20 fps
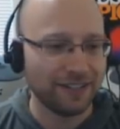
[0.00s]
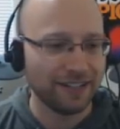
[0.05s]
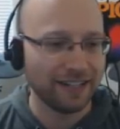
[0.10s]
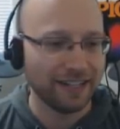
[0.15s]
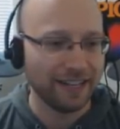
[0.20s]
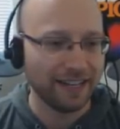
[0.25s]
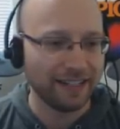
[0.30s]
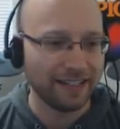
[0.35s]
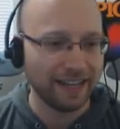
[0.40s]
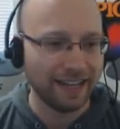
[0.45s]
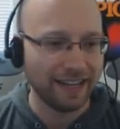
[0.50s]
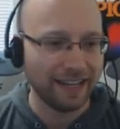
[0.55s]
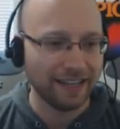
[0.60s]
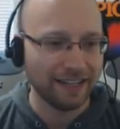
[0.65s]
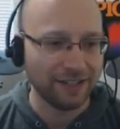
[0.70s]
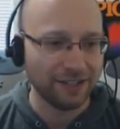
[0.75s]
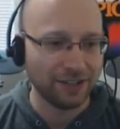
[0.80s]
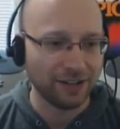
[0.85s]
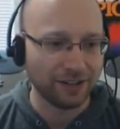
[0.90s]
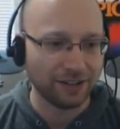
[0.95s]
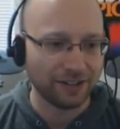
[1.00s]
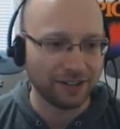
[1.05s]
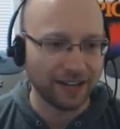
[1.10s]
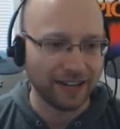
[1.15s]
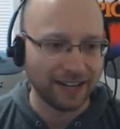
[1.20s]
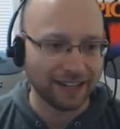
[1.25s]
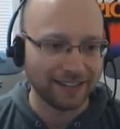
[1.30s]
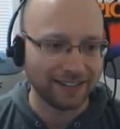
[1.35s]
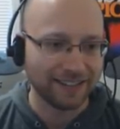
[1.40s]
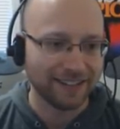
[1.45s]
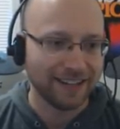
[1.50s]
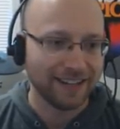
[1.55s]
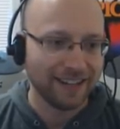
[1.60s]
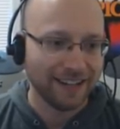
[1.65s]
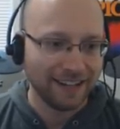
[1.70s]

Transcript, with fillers: to get a Juggernaut,